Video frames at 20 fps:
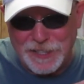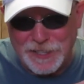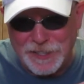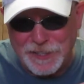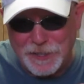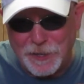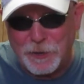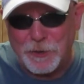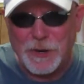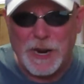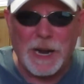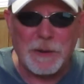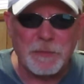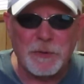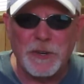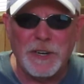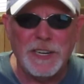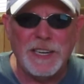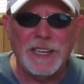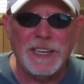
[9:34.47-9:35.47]
no
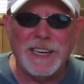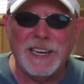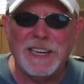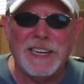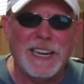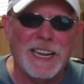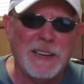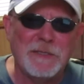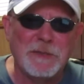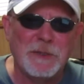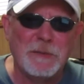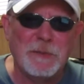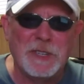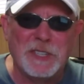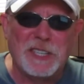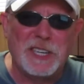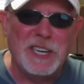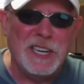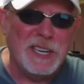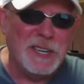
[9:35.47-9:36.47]
operating any heavy
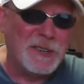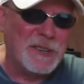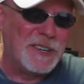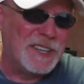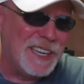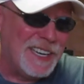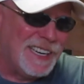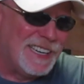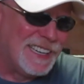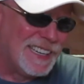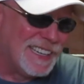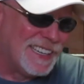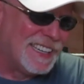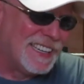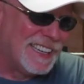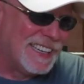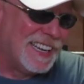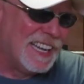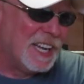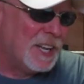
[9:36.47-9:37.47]
machinery,
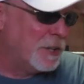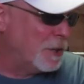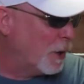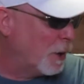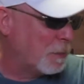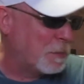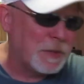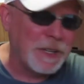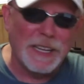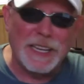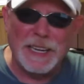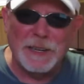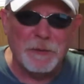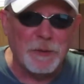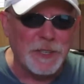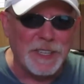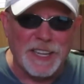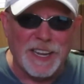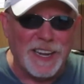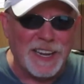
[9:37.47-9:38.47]
no playing
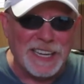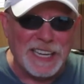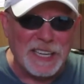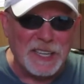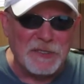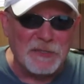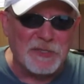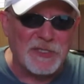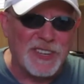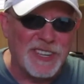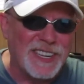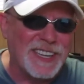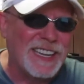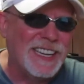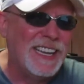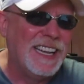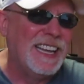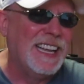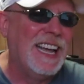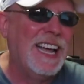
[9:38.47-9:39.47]
with knives.
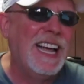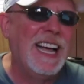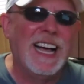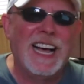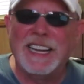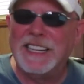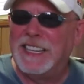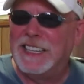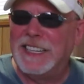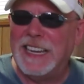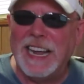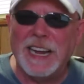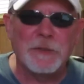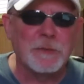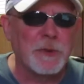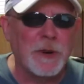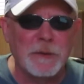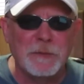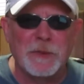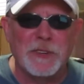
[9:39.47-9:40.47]
I did not
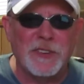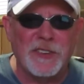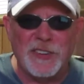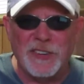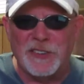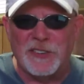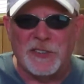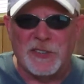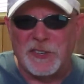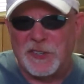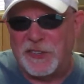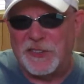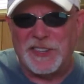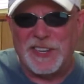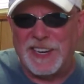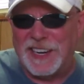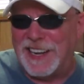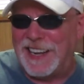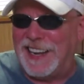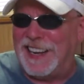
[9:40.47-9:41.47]
run with scissors
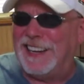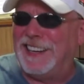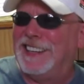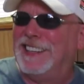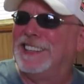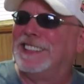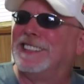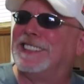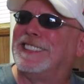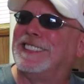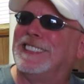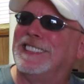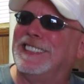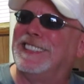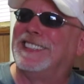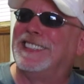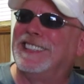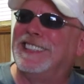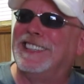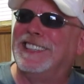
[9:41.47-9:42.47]
today.
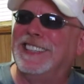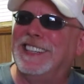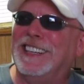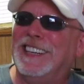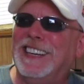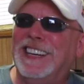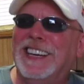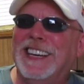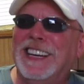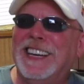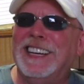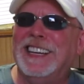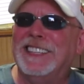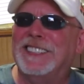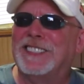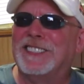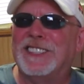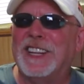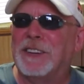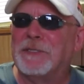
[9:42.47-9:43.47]

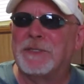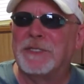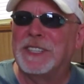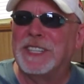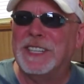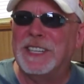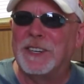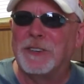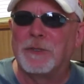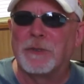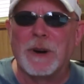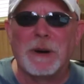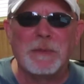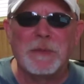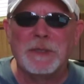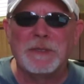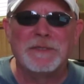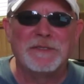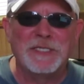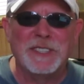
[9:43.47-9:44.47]
It's definitely a
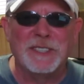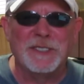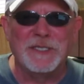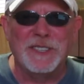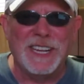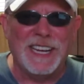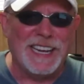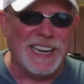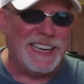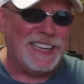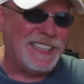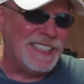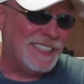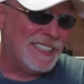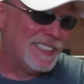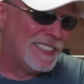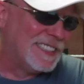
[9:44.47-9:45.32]
gremlin-filled day.